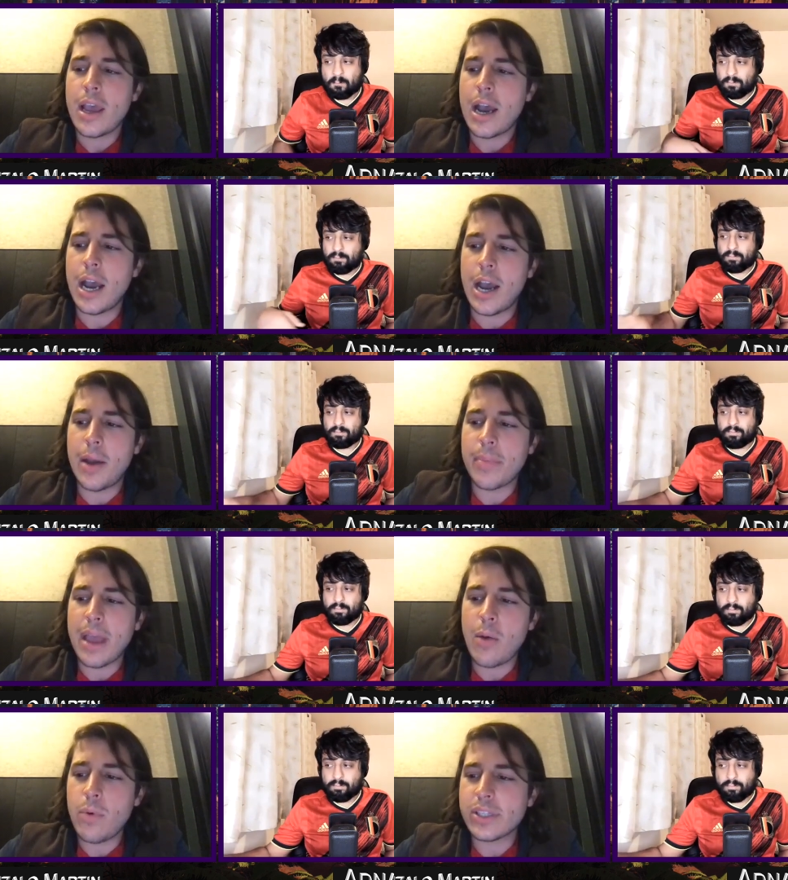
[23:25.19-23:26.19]
Speaker 1: Um,
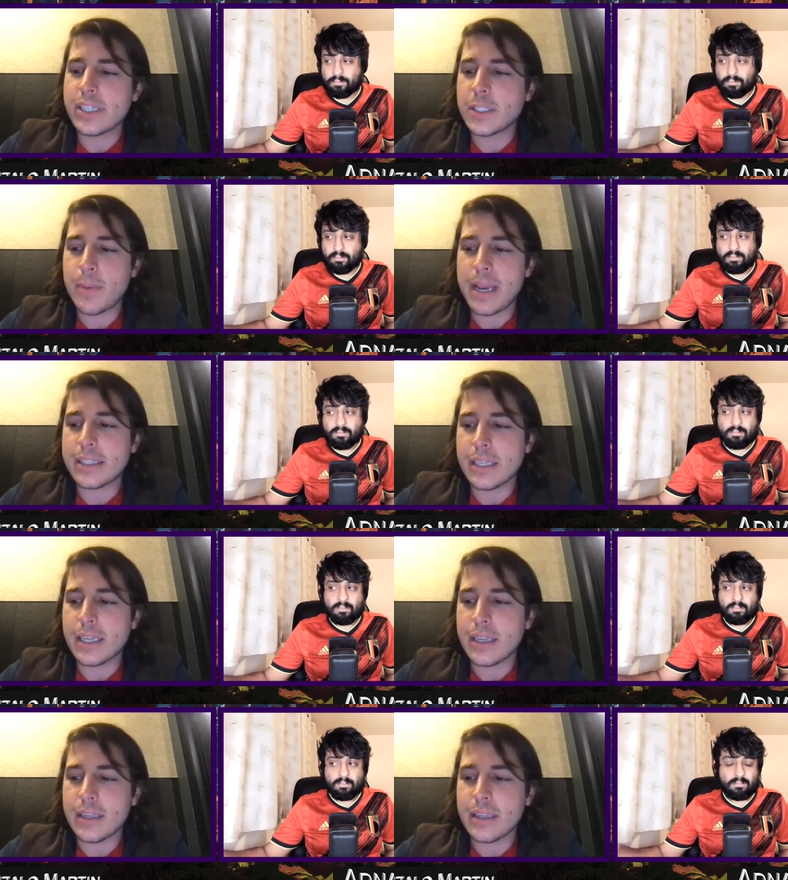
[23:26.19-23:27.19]
I was
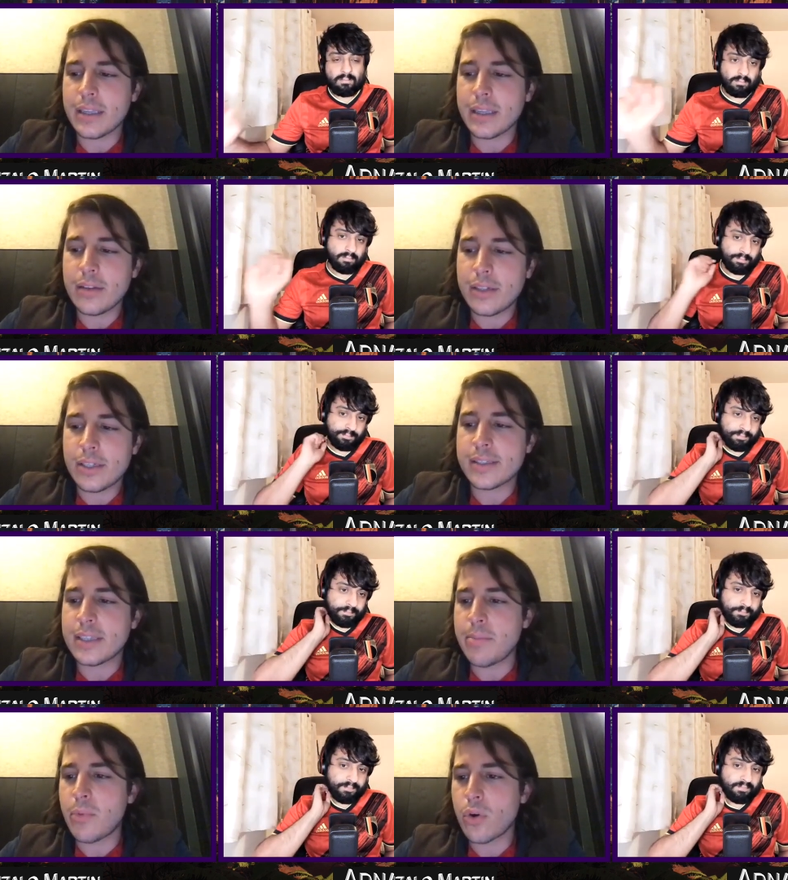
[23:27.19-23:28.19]
expecting to
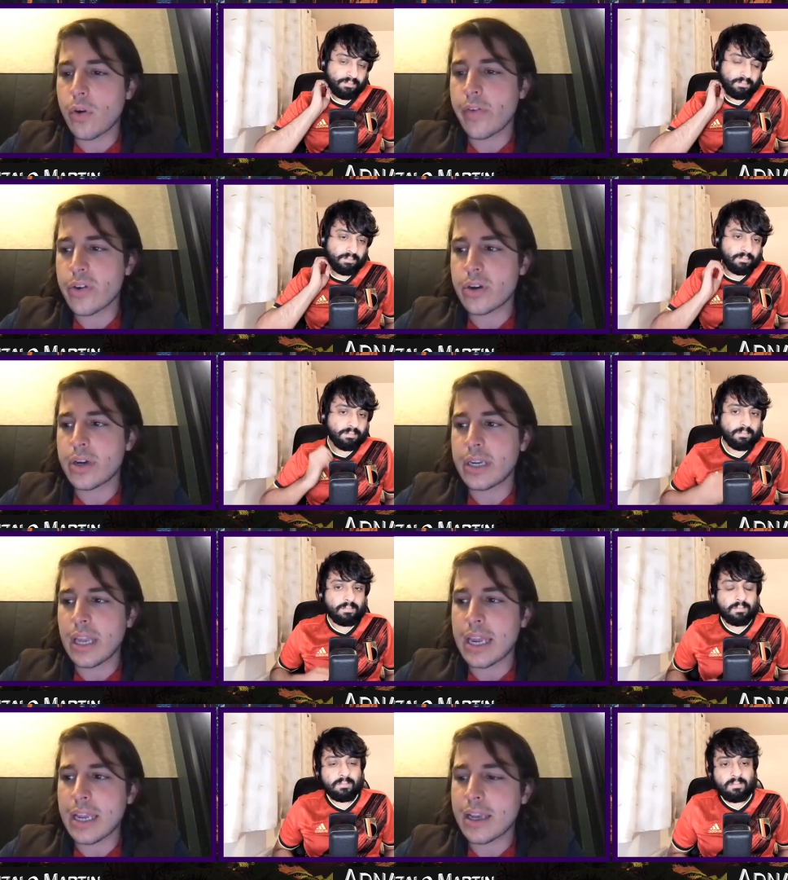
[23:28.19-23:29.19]
see more of her, and,
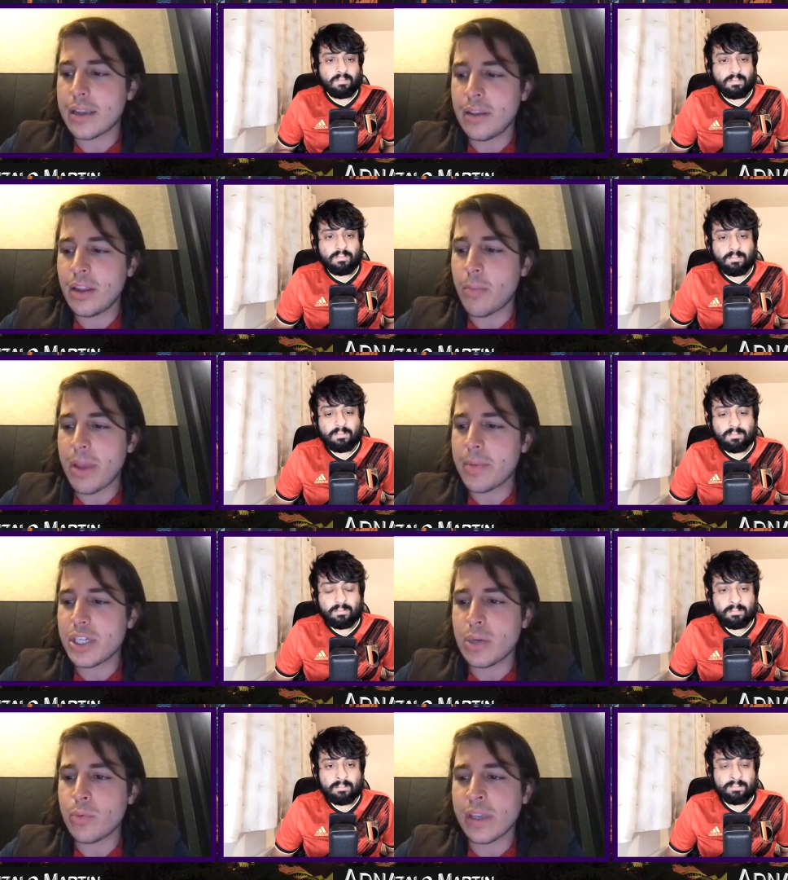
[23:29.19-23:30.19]
like, you know, maybe
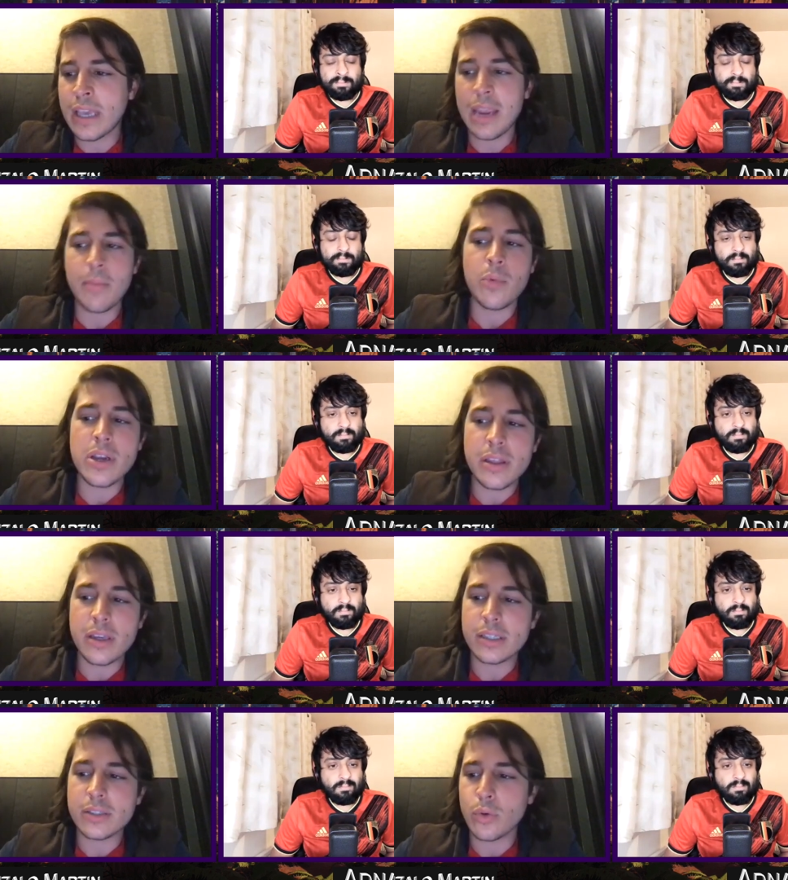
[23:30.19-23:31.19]
she came with
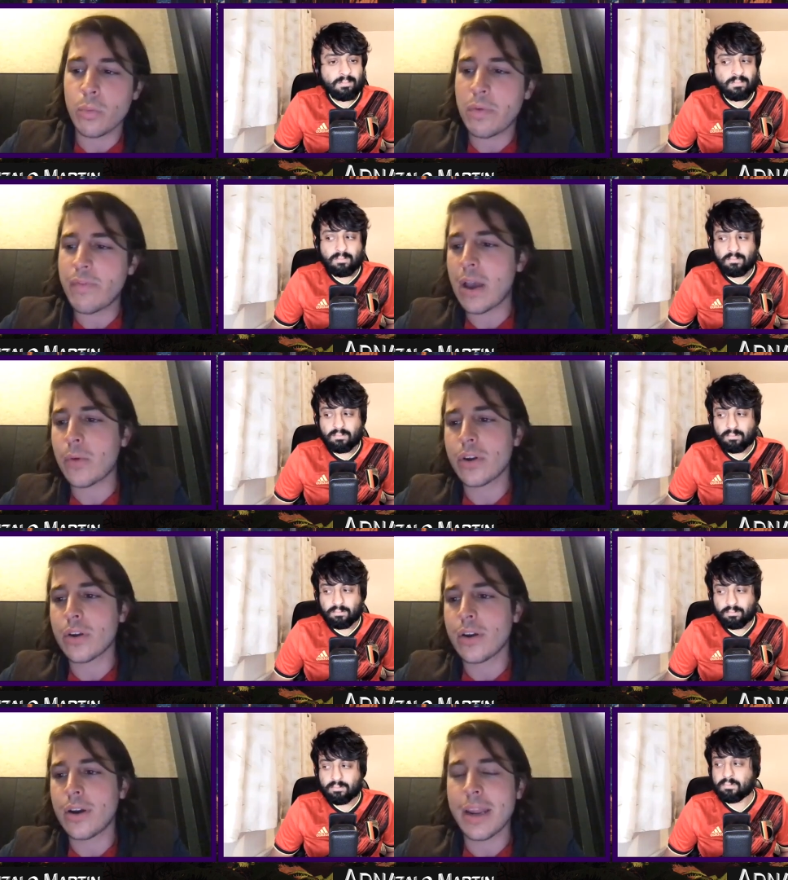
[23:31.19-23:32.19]
us or we found
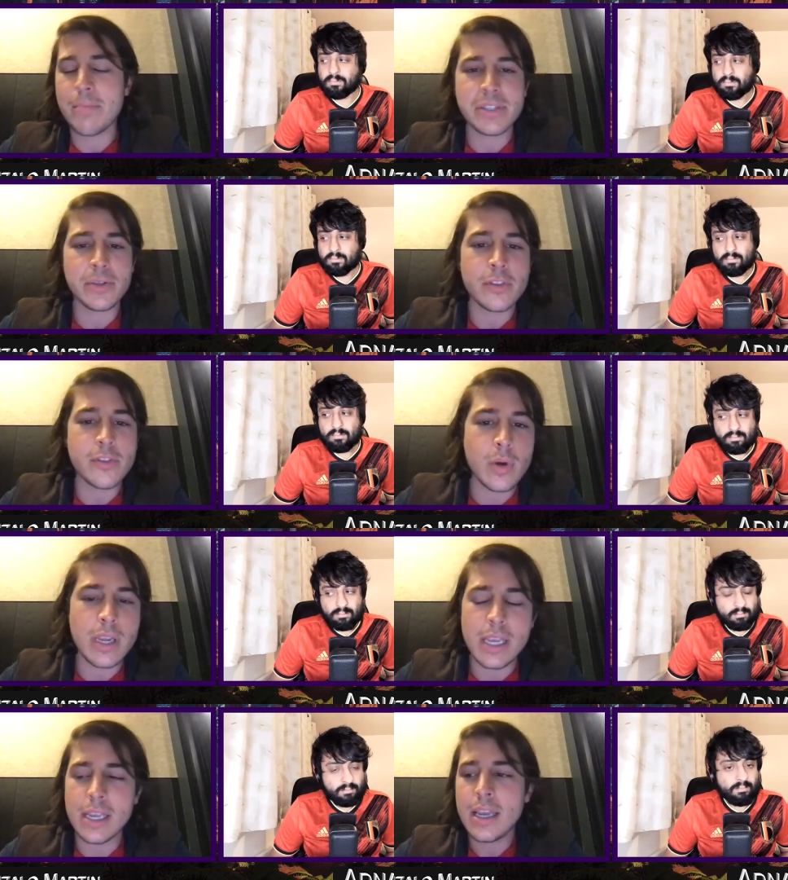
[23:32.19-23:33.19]
her on episode
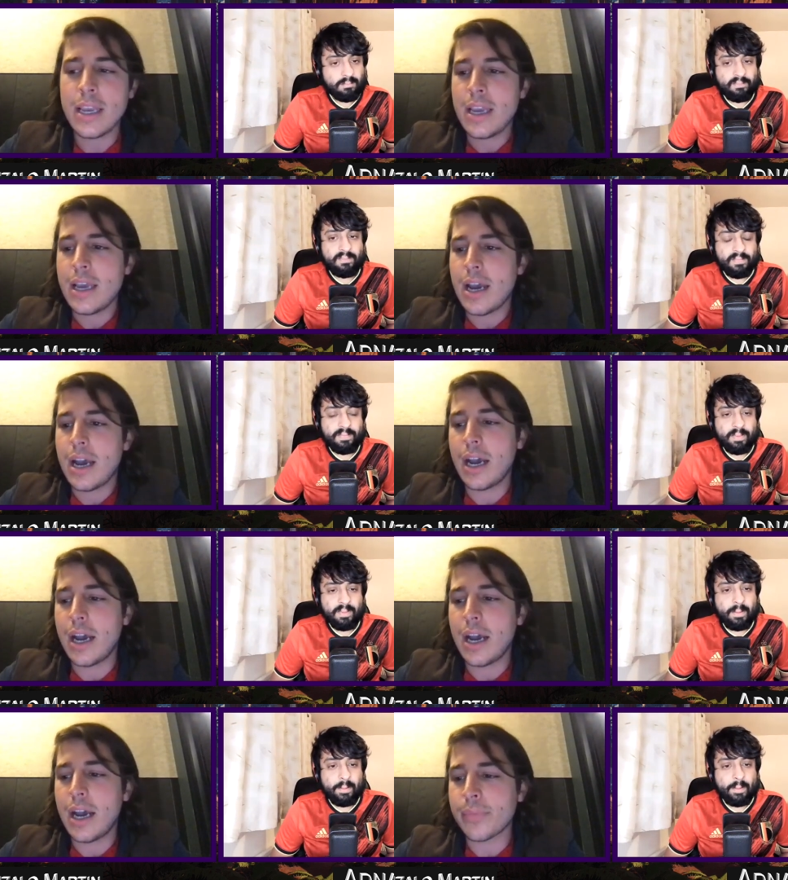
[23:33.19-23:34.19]
three.
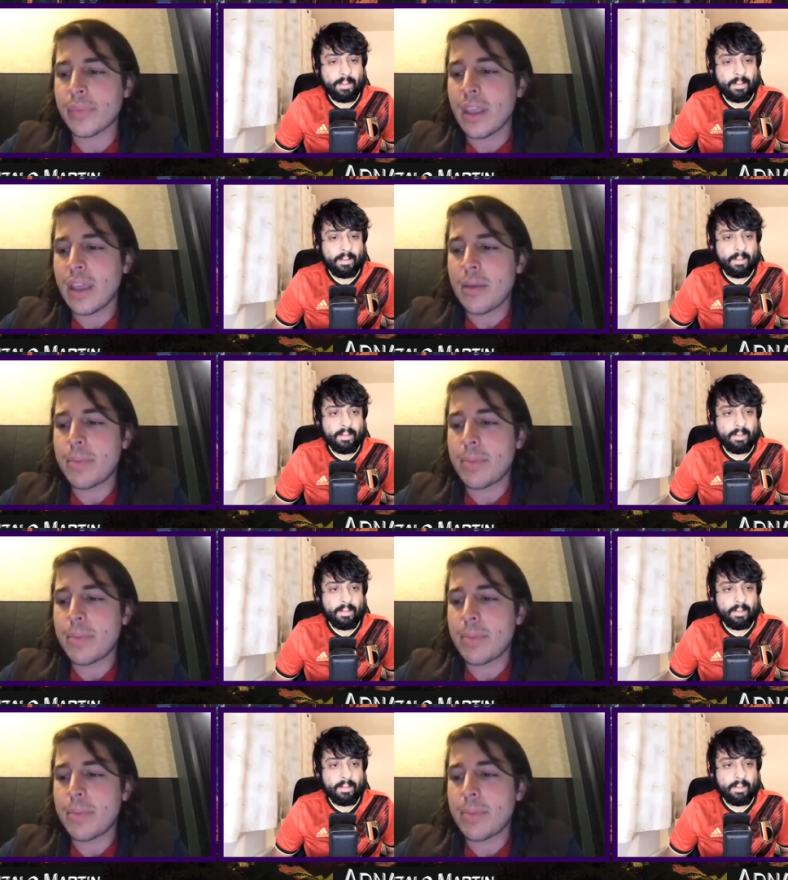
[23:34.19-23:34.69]
Um, but